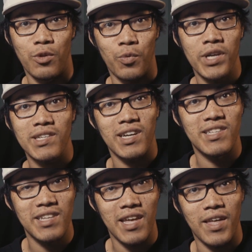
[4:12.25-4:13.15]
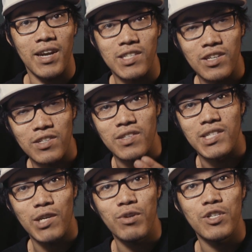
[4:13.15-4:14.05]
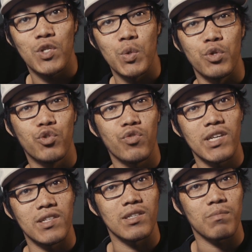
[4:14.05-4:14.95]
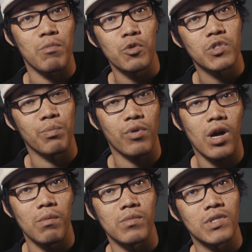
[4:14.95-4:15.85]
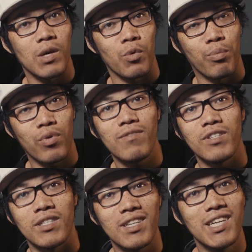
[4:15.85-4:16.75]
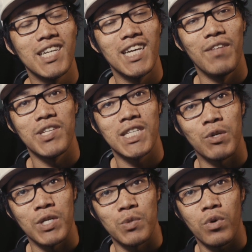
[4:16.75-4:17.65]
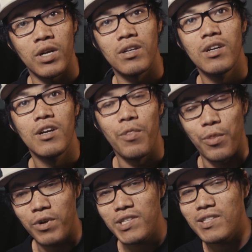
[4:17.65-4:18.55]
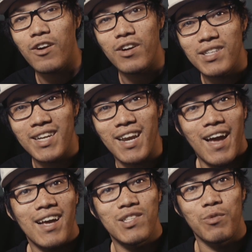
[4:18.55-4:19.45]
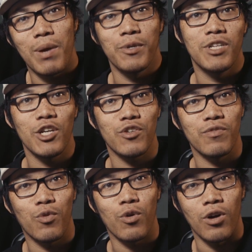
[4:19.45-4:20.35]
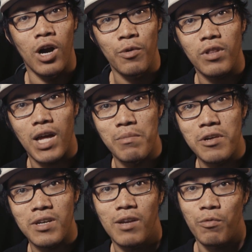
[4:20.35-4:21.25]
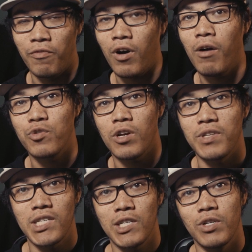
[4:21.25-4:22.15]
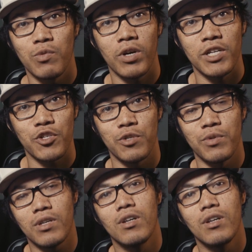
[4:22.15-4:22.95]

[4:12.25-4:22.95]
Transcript: The reason I say that is because the Series 2 addresses most of the problems that were prevalent in the Series 1. The reason the RX8 has the reputation for unreliability revolves around the Series 1 issues.